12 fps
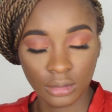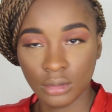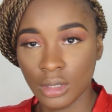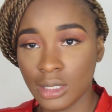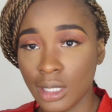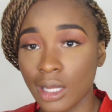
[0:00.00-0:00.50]

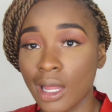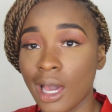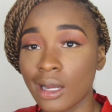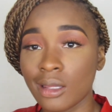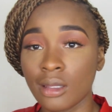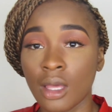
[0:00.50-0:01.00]
because a
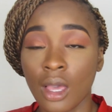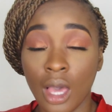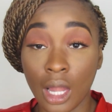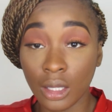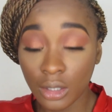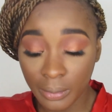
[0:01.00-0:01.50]

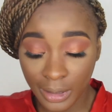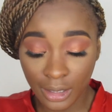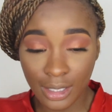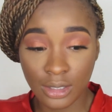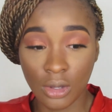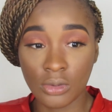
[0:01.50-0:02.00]
little bit of
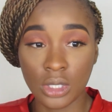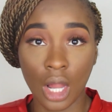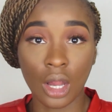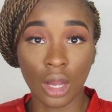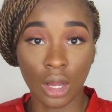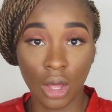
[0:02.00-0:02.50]
this goes a
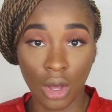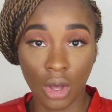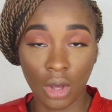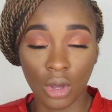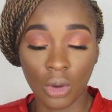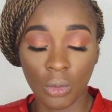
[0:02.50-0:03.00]

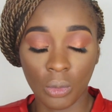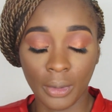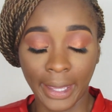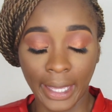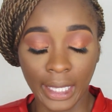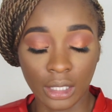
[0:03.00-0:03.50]
long
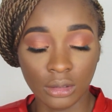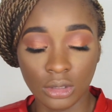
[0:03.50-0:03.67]
way.